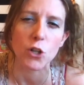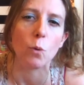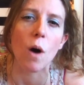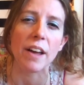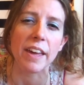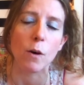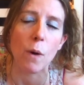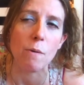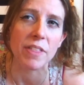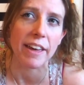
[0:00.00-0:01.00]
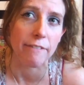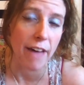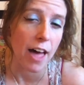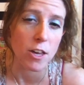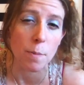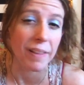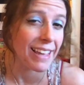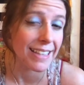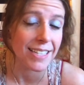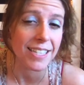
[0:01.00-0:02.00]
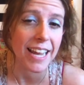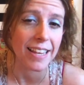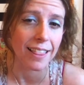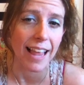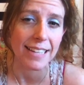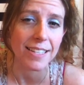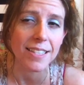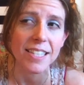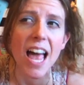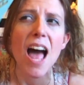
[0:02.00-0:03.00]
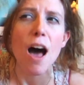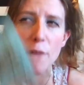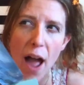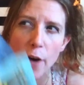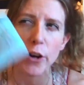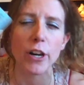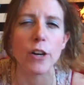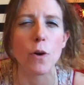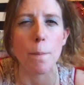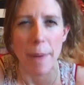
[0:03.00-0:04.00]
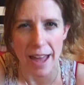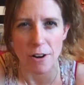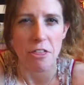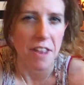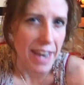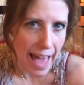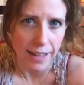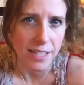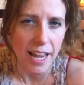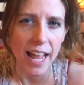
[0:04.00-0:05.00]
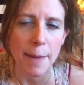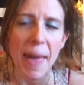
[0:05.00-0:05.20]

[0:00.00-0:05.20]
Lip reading: you're walking away with like valuable insight and lessons of how you're going to do it better the next time.